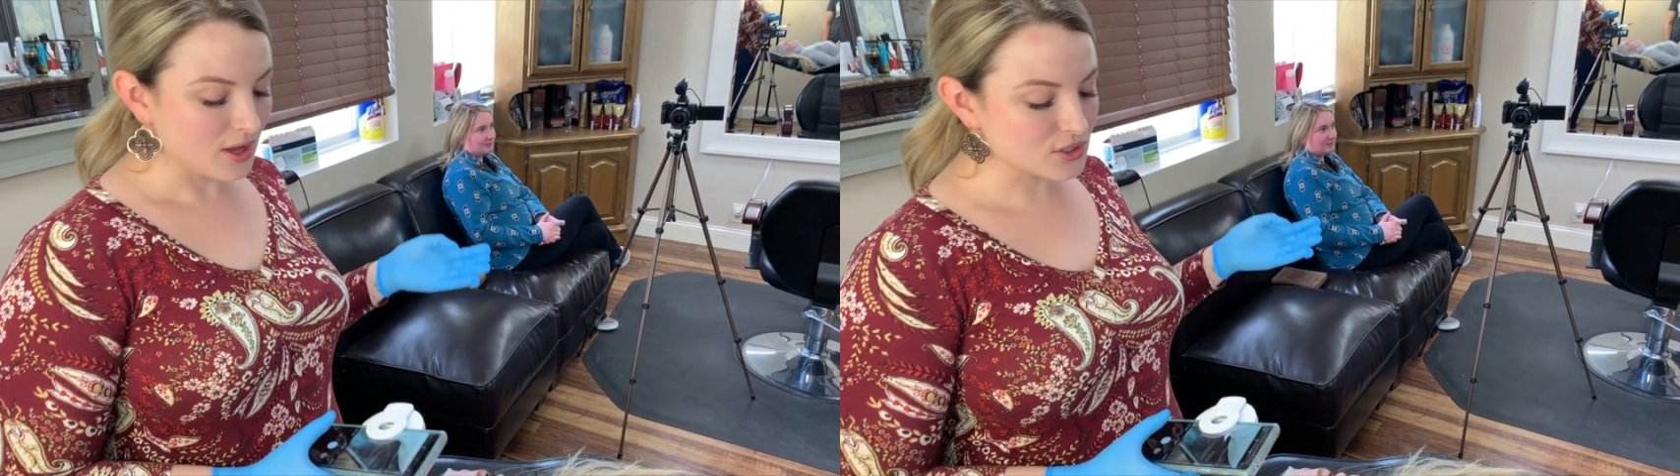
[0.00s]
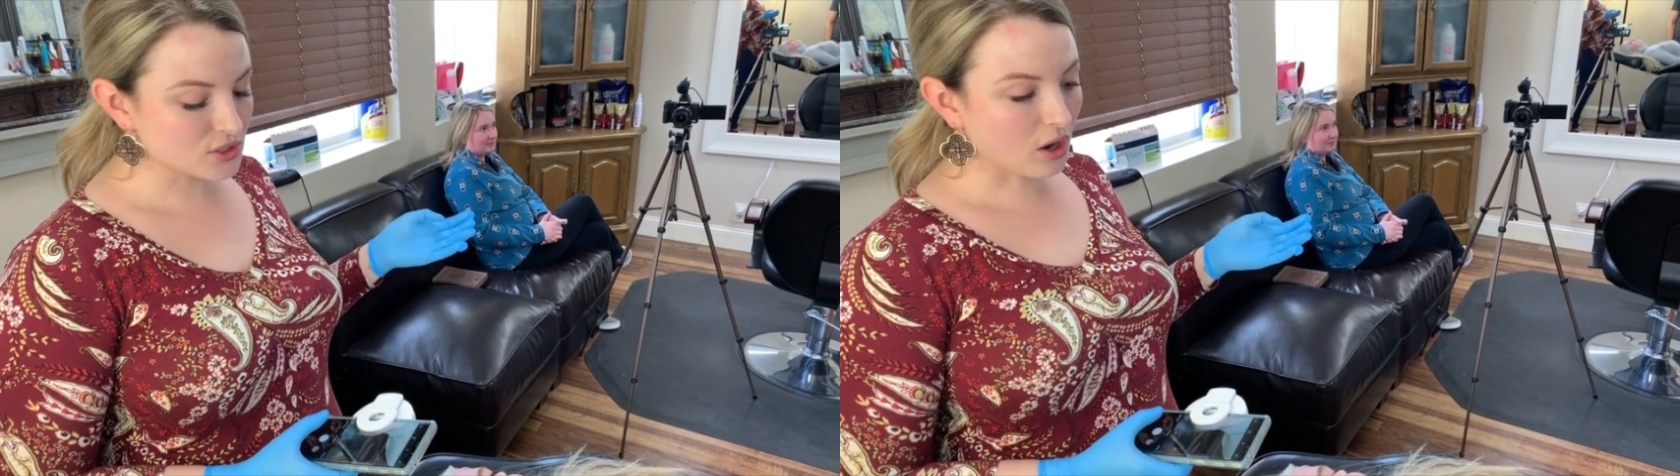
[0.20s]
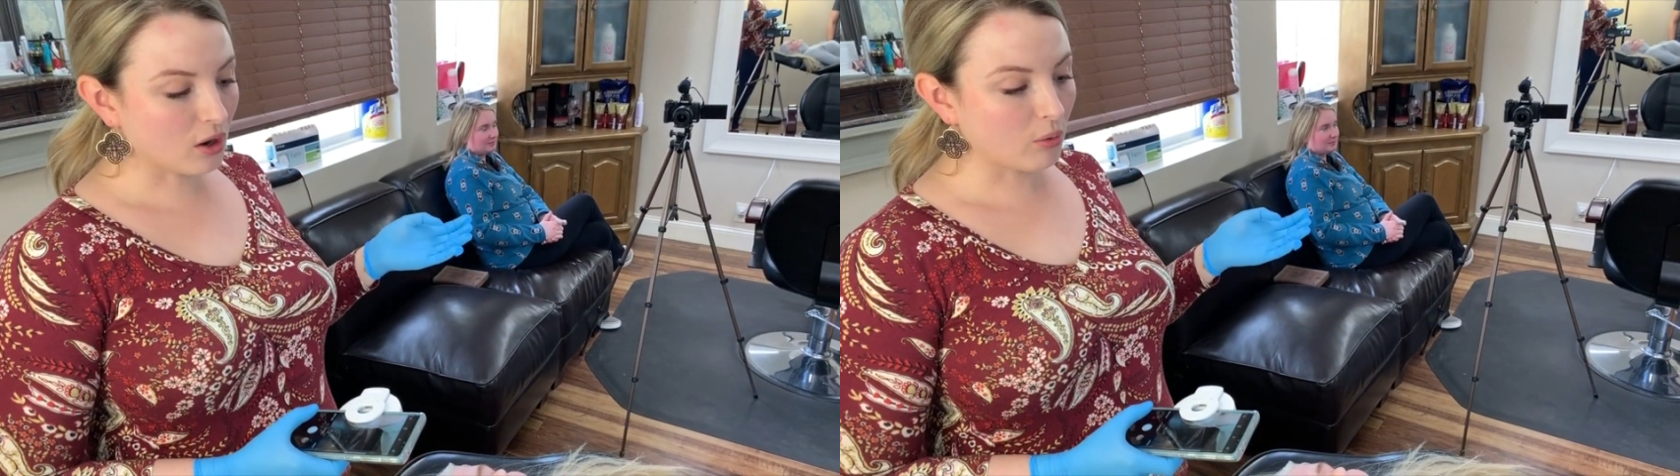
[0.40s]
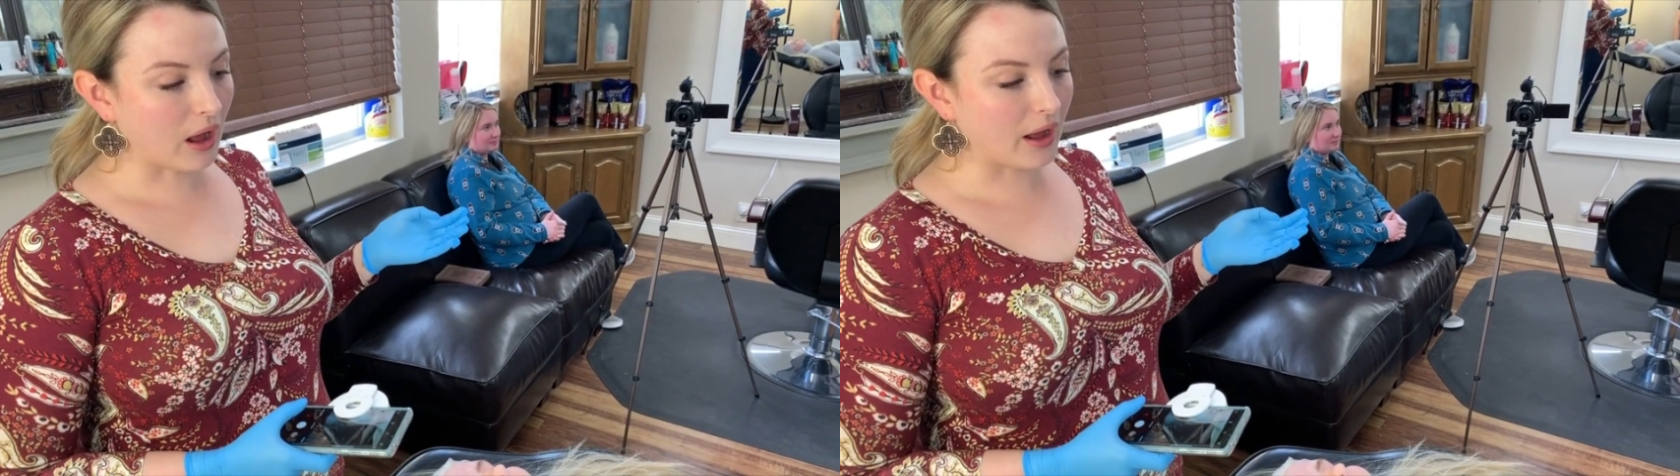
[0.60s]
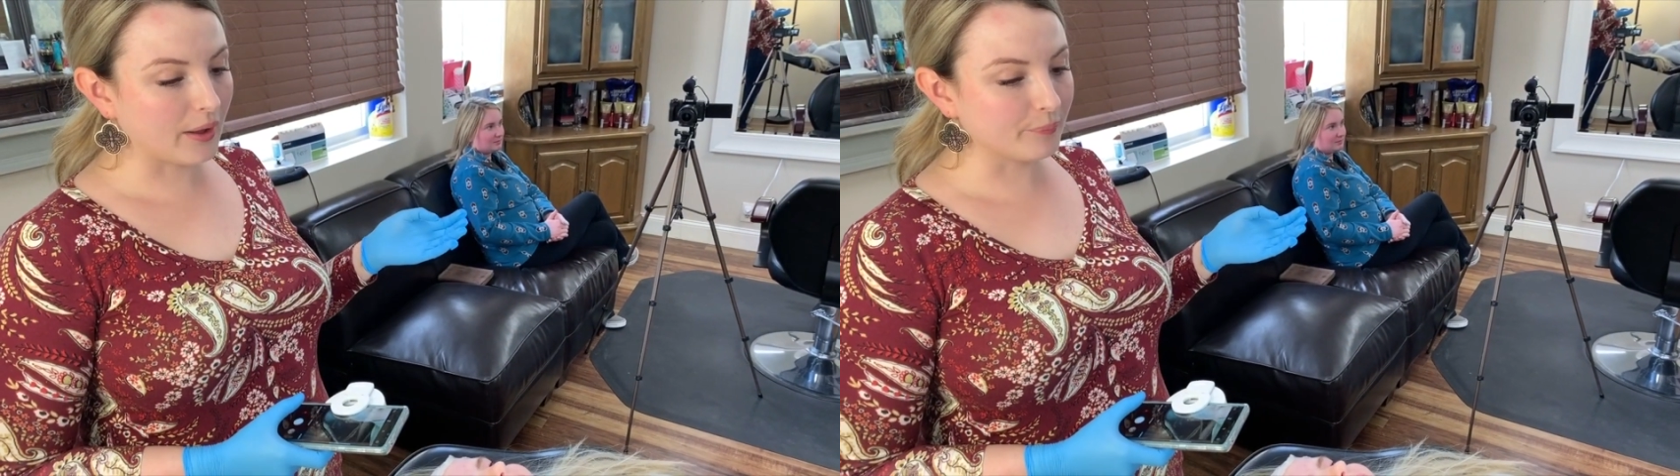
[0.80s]
So,
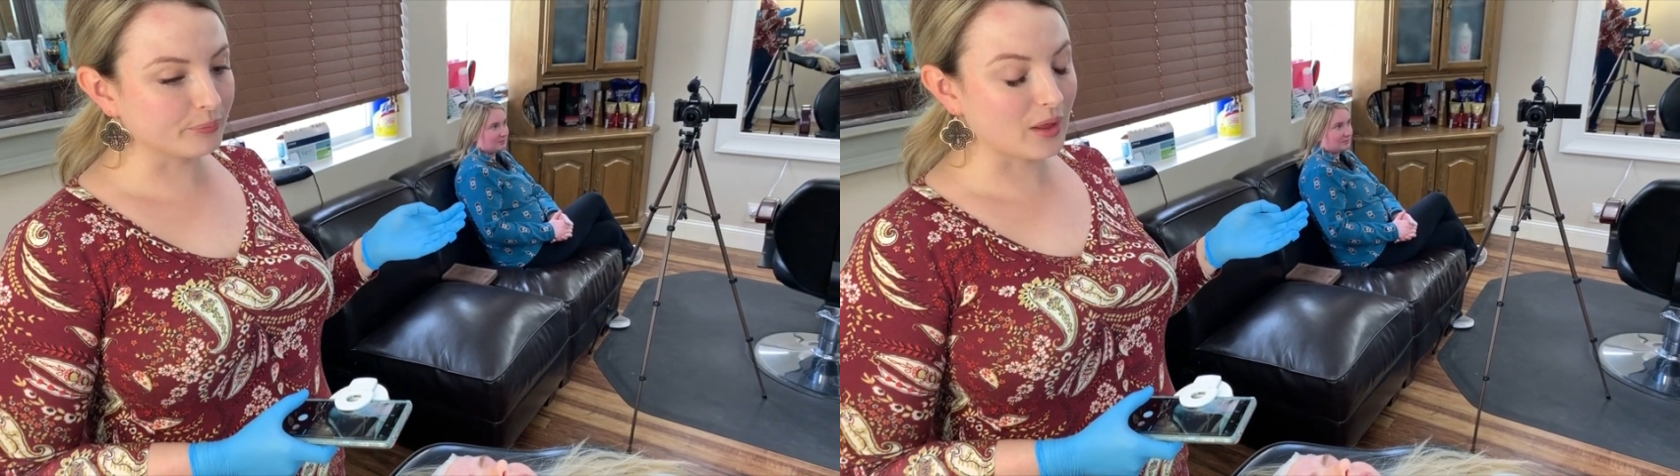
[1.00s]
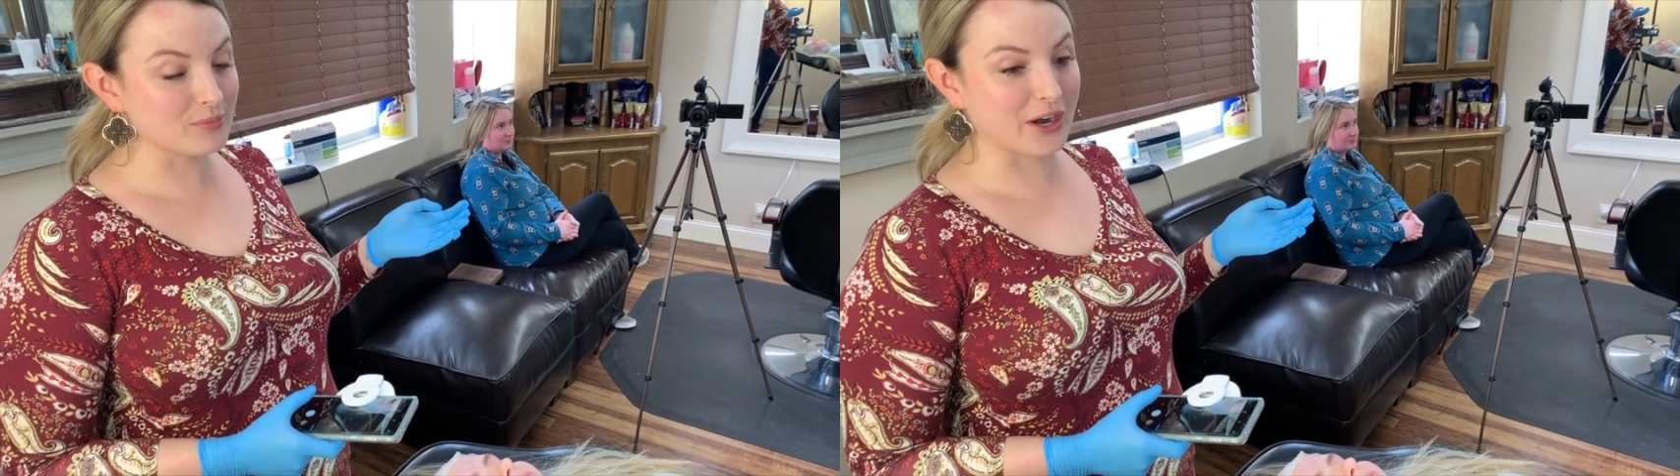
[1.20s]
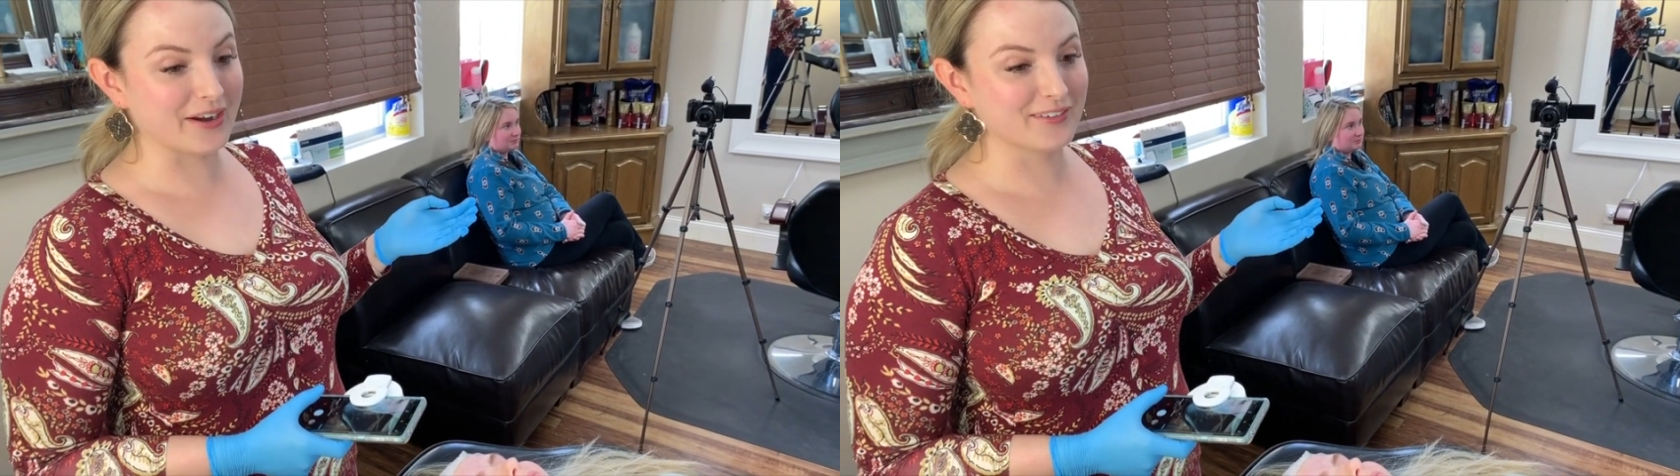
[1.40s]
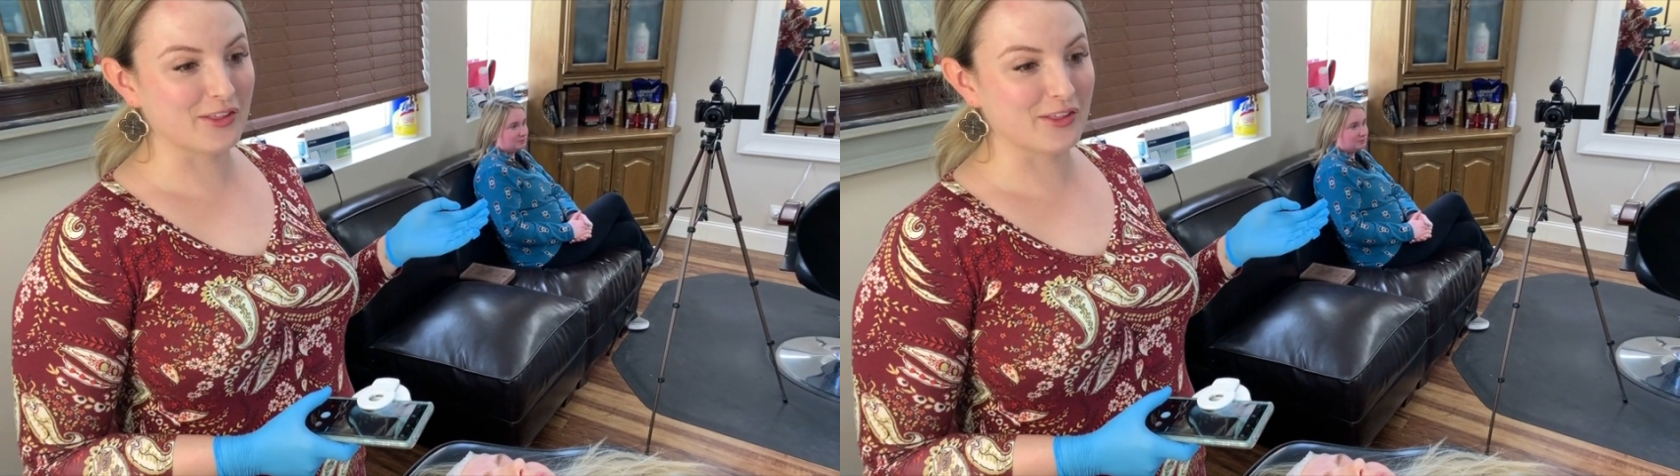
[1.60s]
I'm sorry,